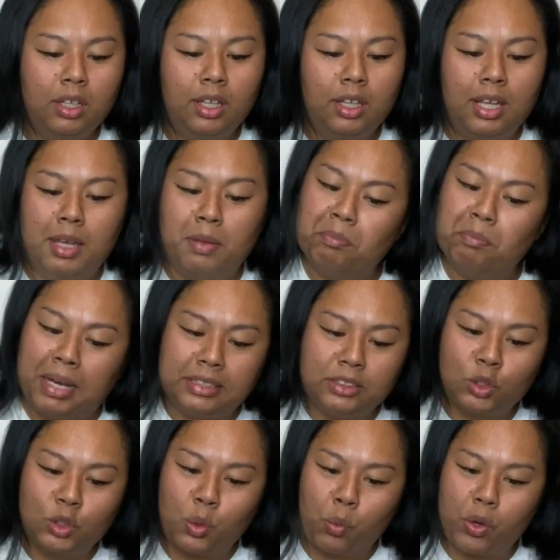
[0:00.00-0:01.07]
it might
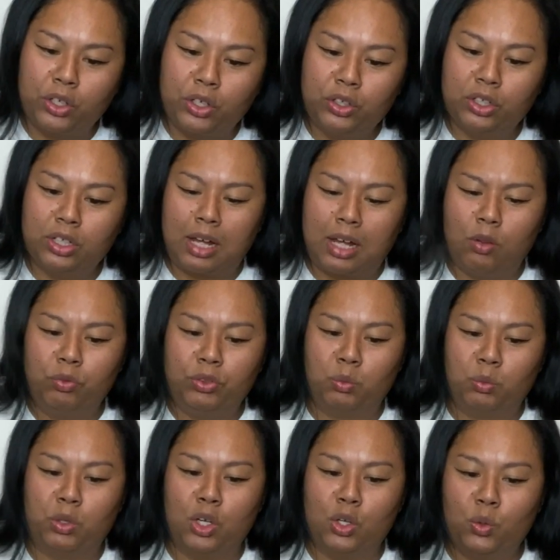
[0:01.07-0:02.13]
squirt out the
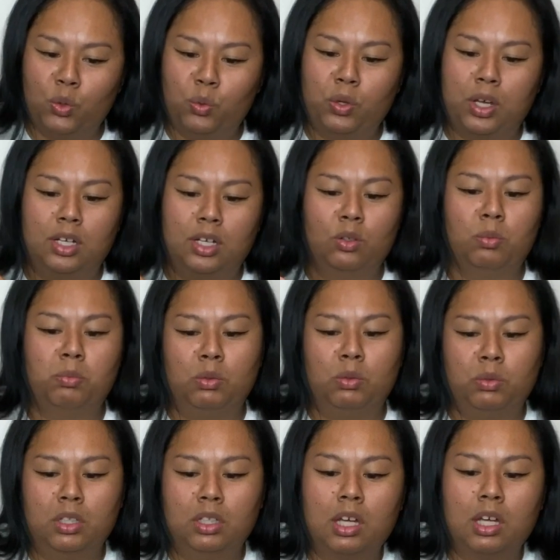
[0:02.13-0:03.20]
roll and it'll be
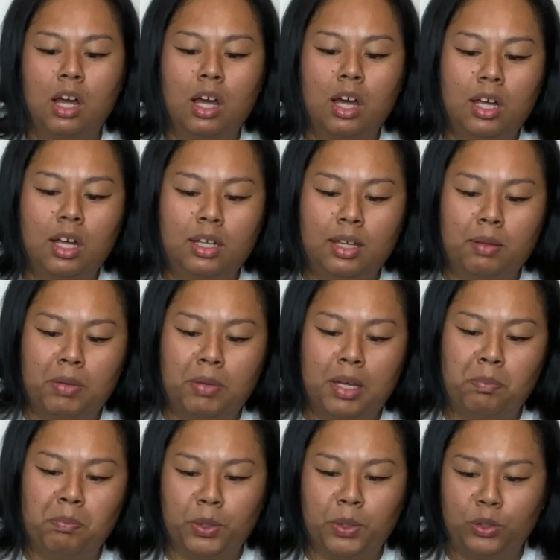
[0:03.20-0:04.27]
really hot and
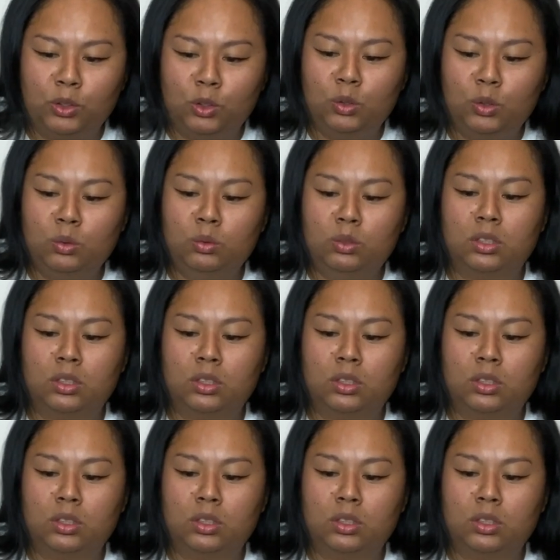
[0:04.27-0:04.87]
might burn you.